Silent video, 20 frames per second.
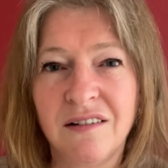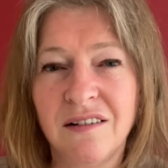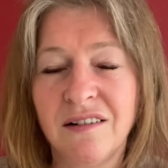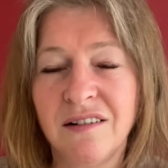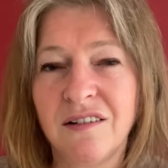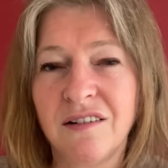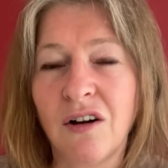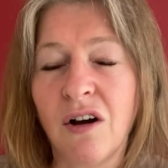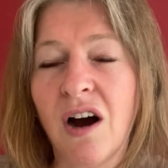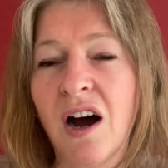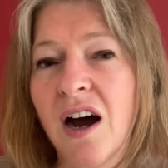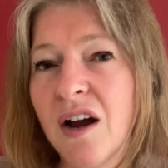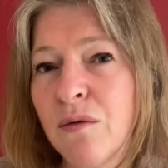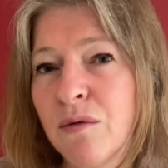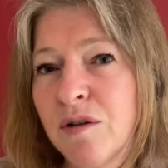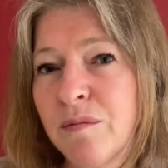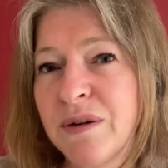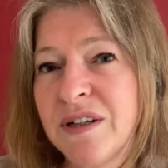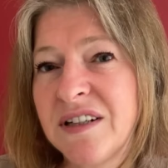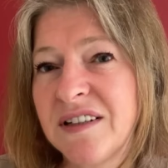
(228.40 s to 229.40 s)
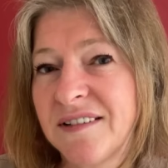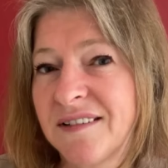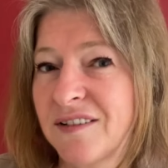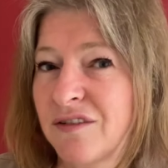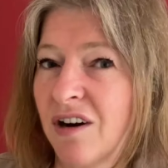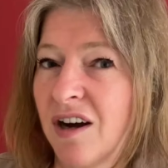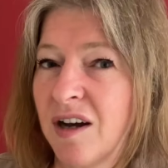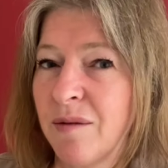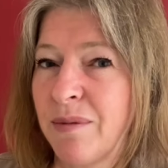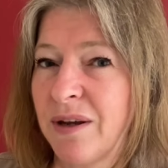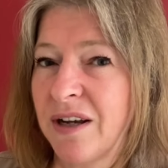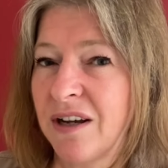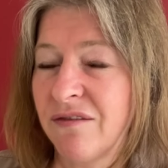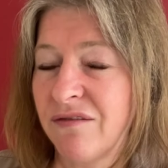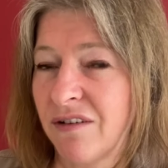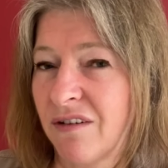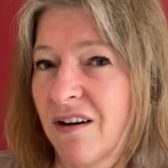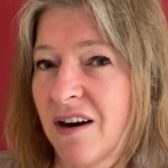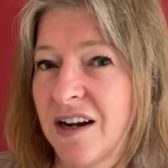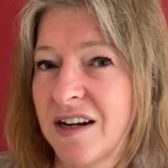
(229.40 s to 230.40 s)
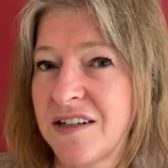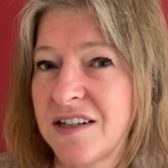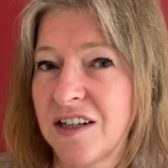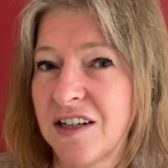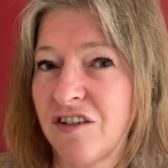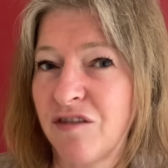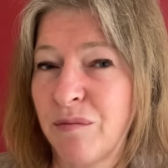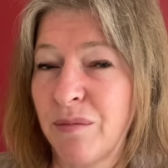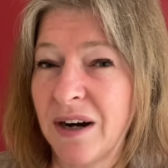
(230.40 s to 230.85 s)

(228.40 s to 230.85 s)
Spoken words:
So I will be describing a variety of